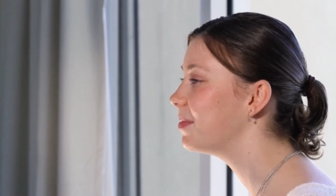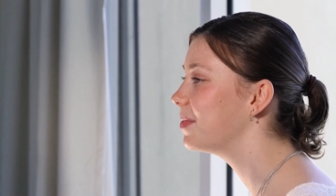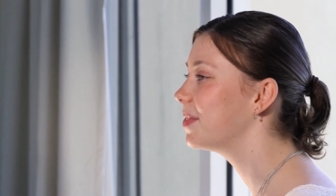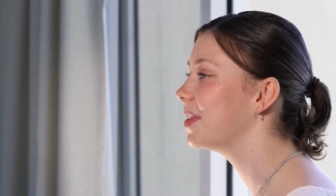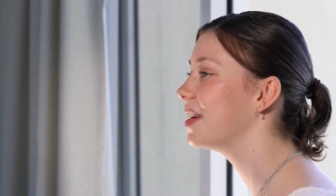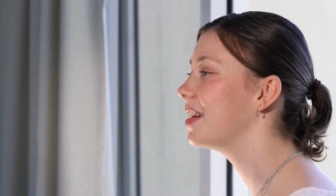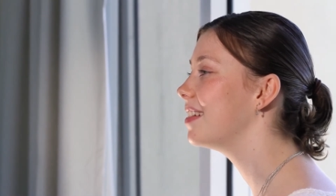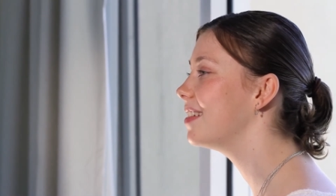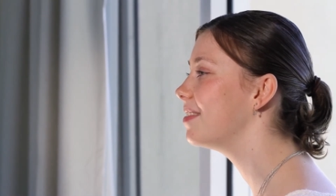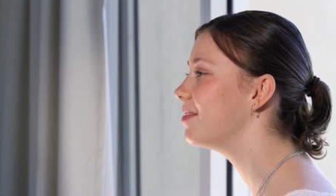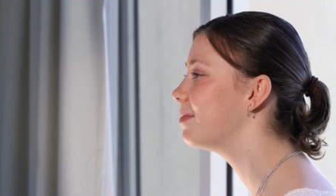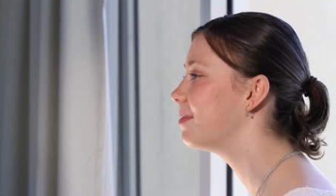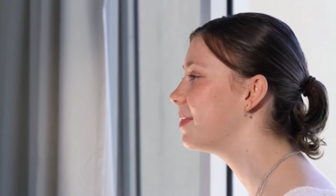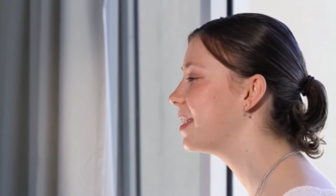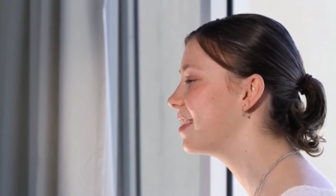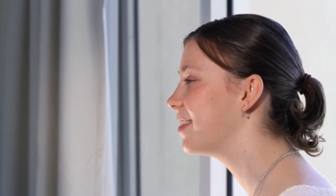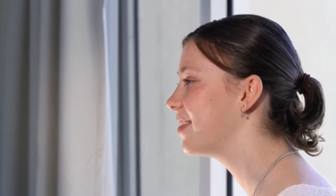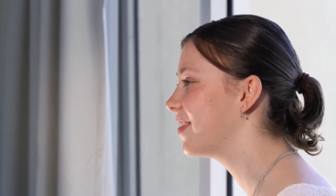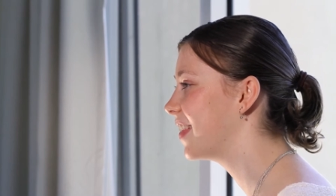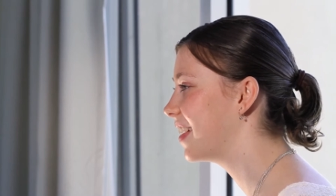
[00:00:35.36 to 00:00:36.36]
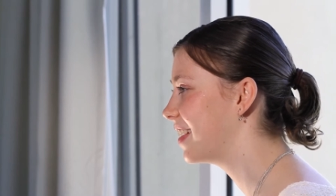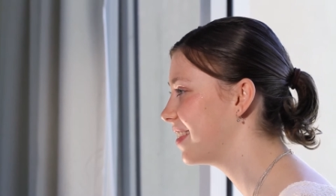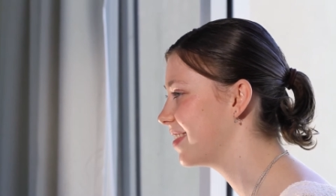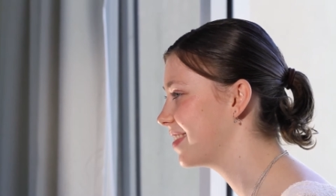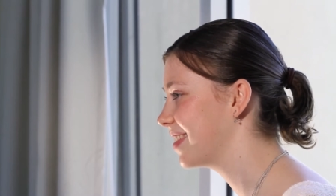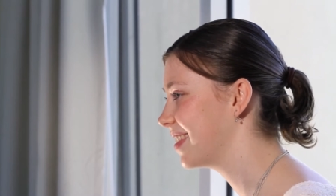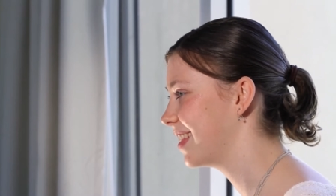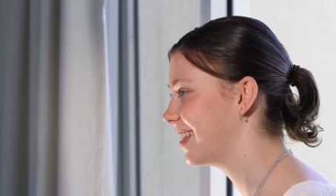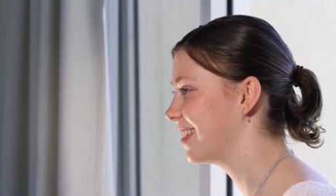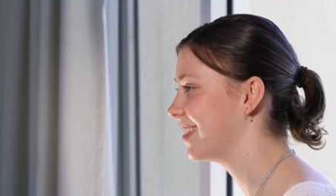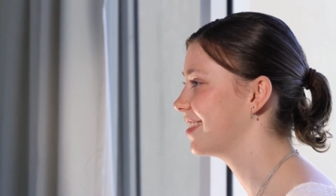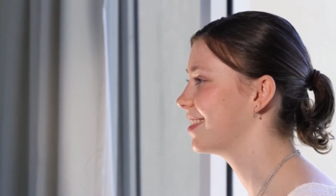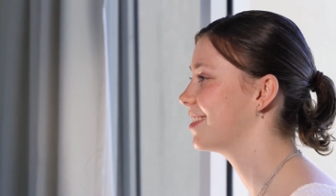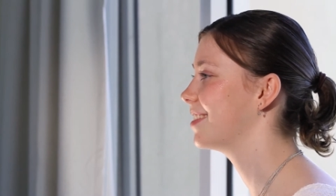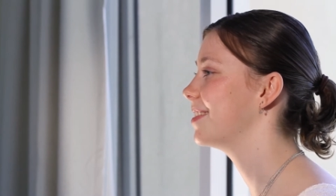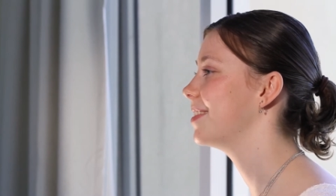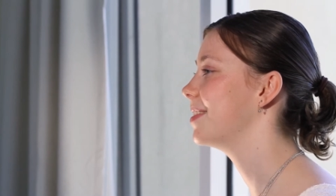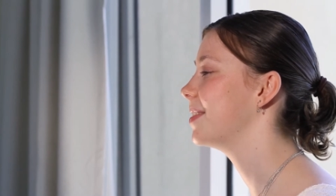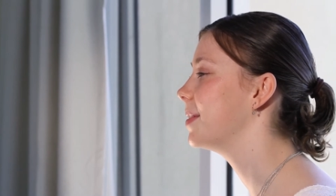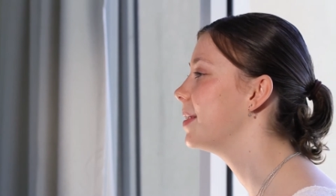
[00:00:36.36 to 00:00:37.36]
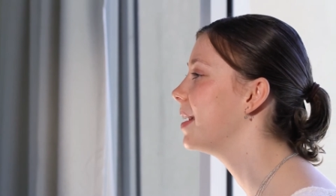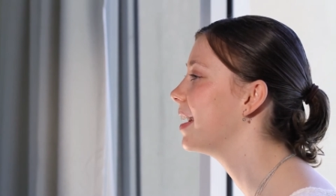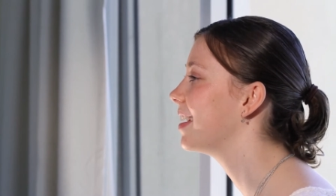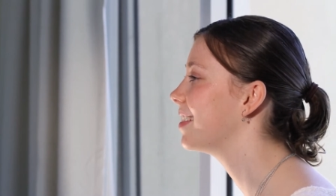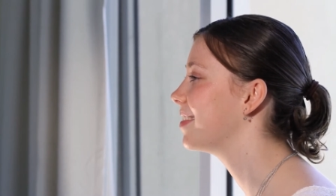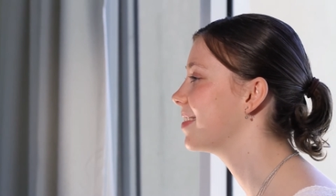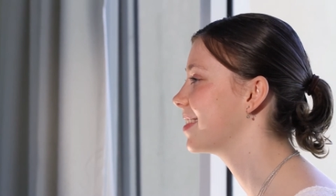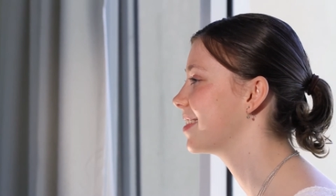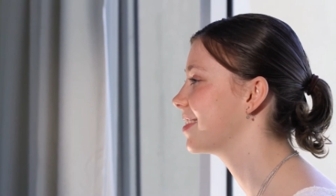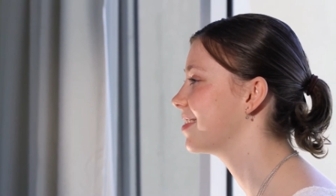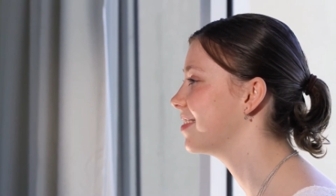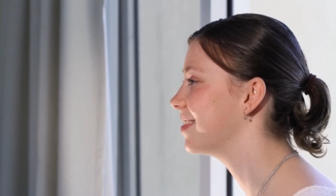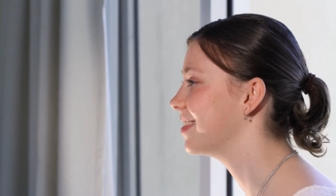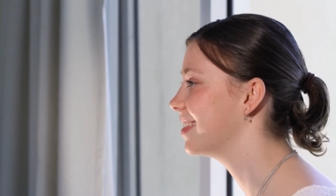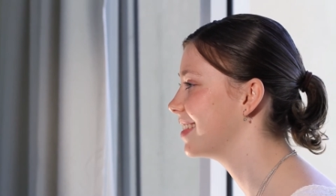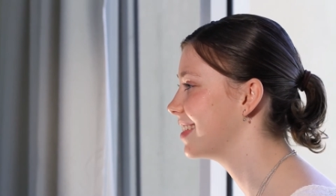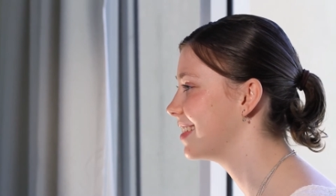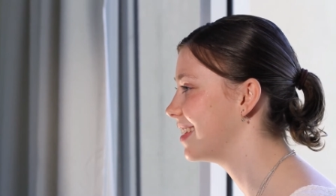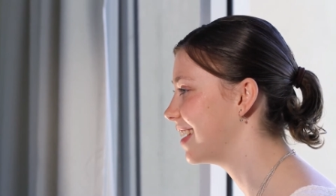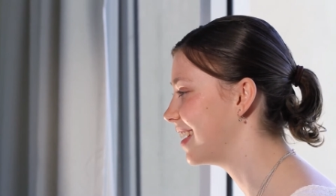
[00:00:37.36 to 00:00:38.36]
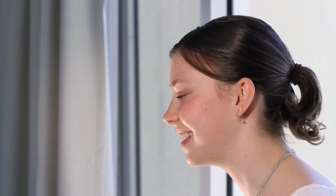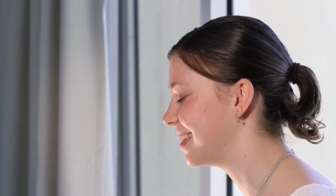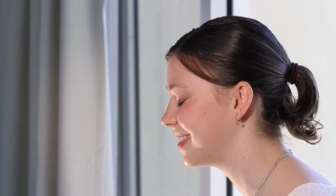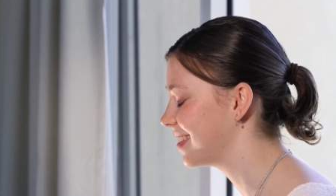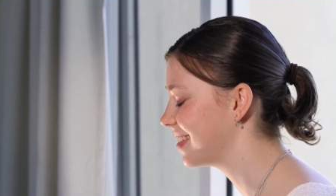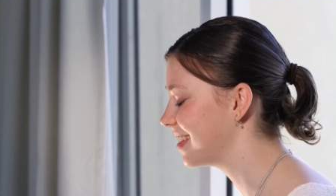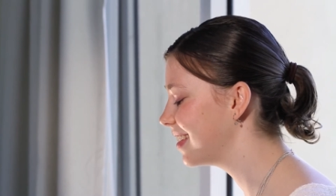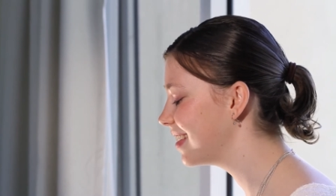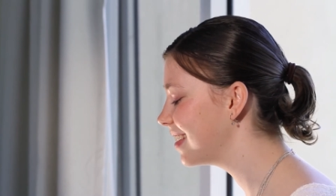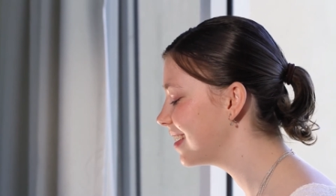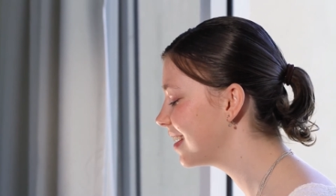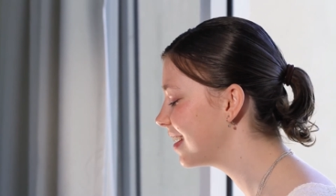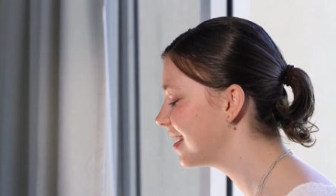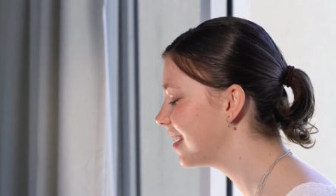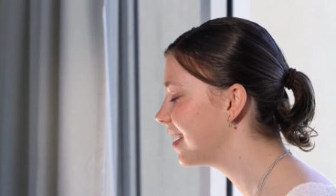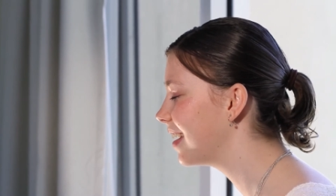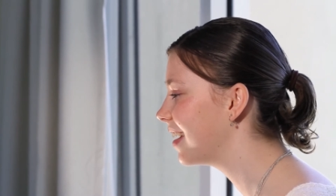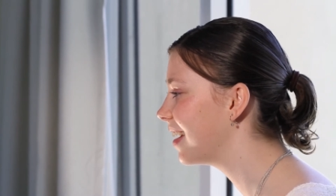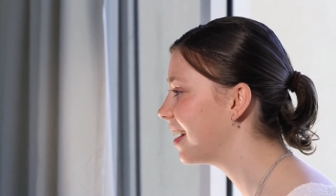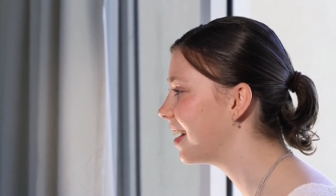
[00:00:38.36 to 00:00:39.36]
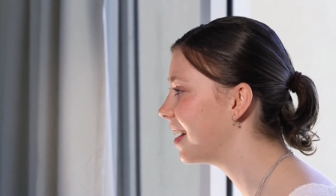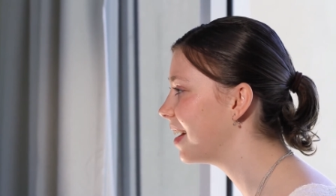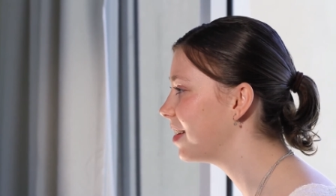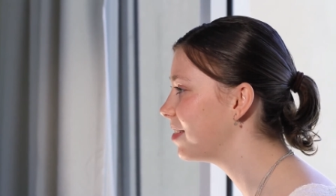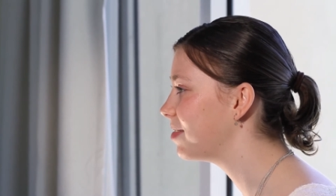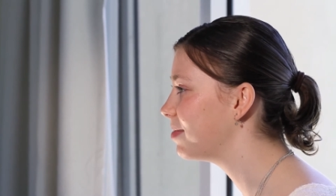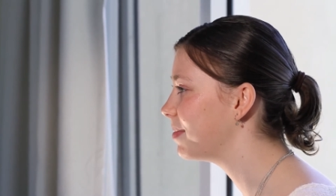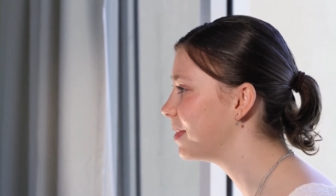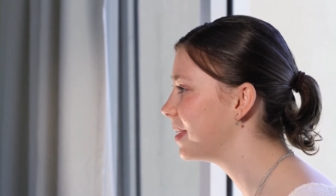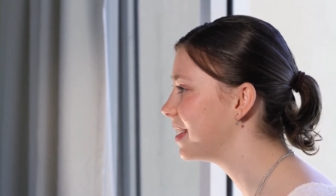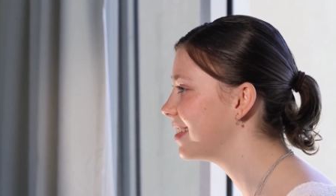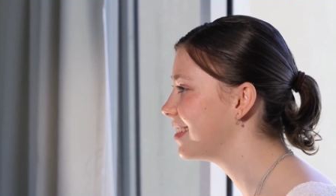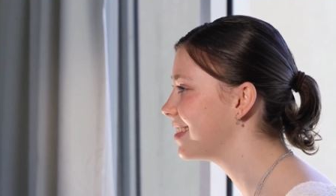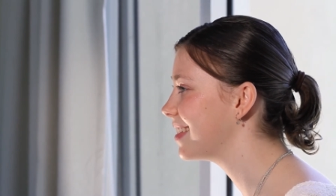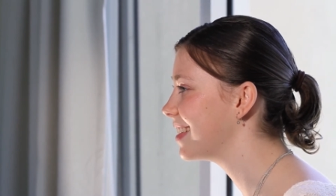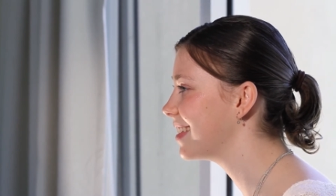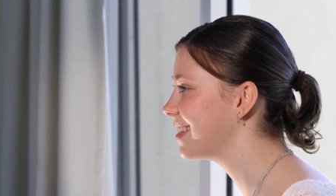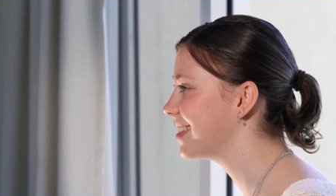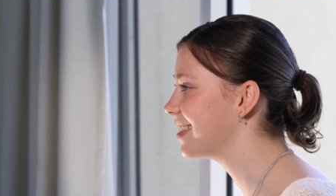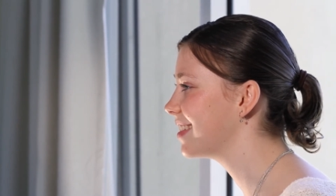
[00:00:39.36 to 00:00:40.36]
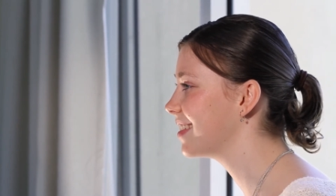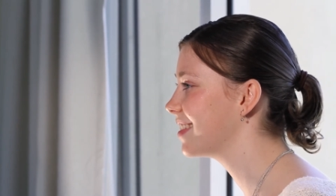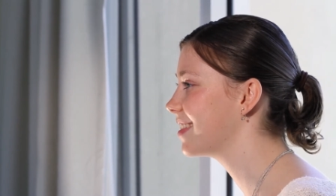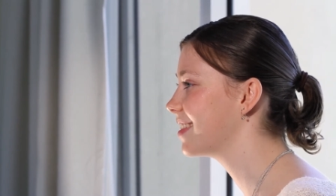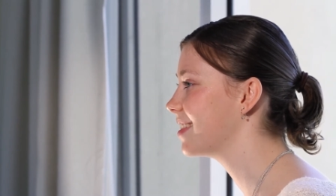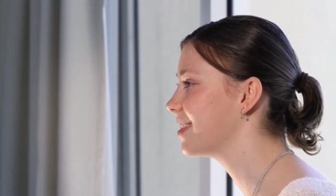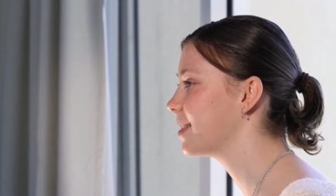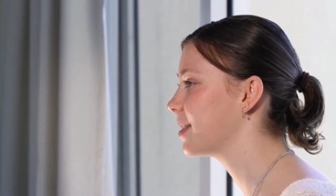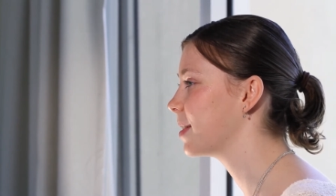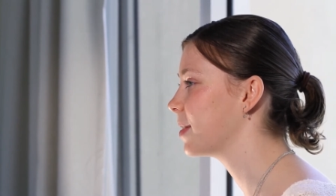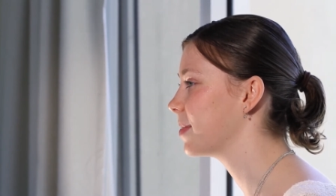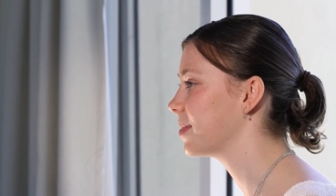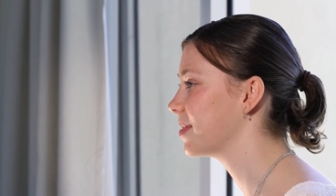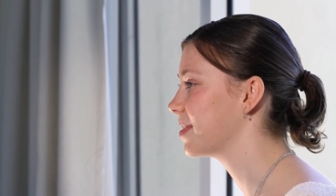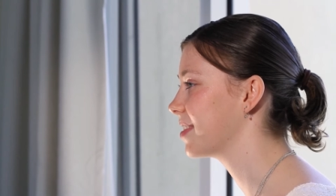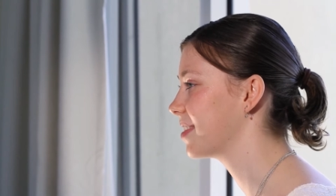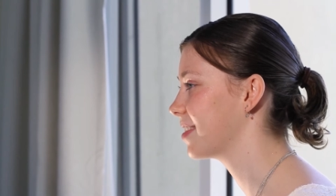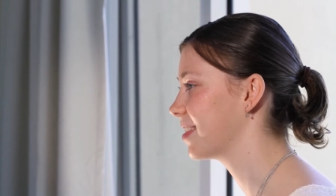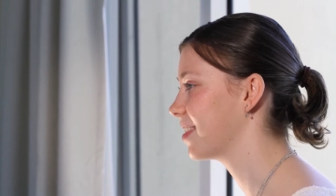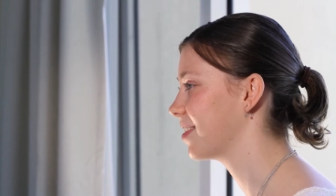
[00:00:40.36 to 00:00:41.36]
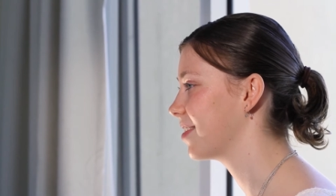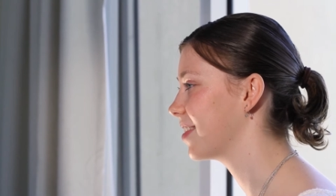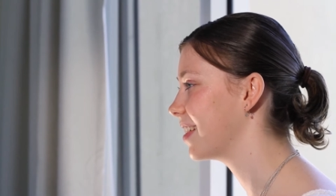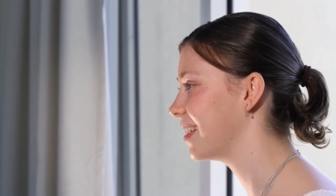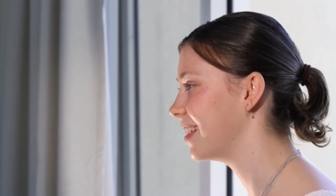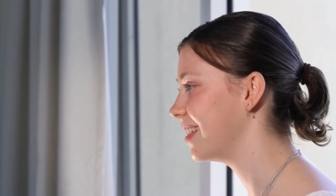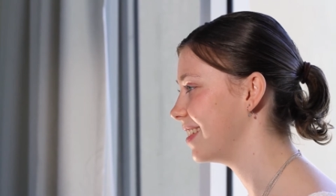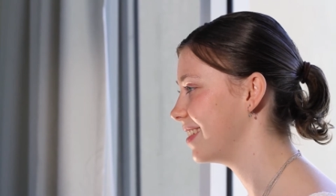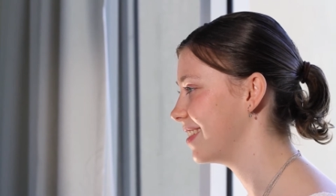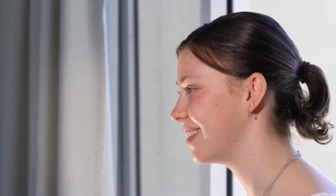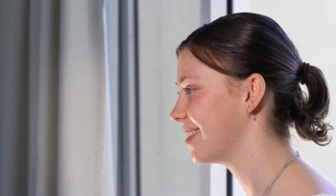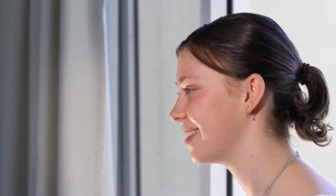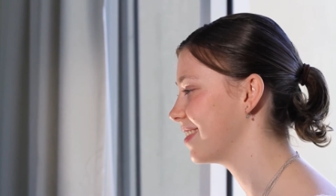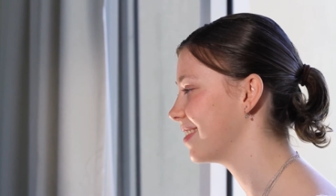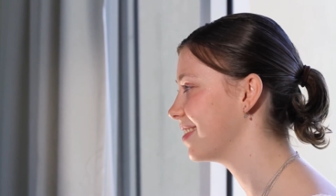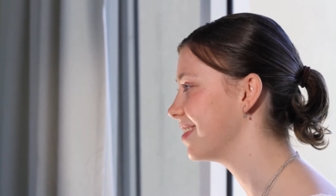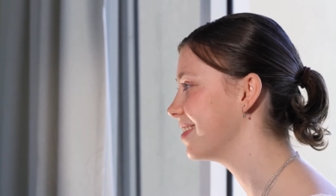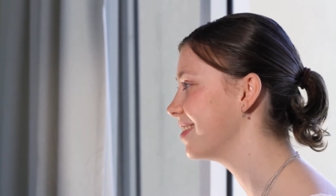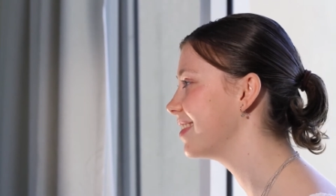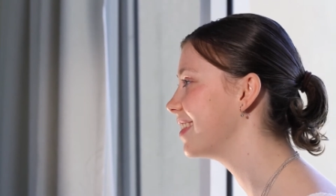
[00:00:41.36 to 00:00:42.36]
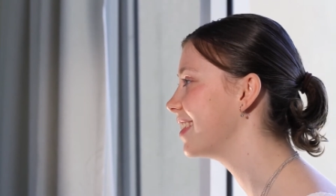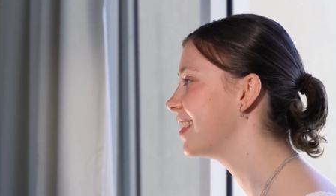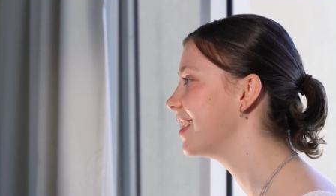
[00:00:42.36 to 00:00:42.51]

One of my favourite things to do out of school is dancing. I've been dancing since I was 3 years old.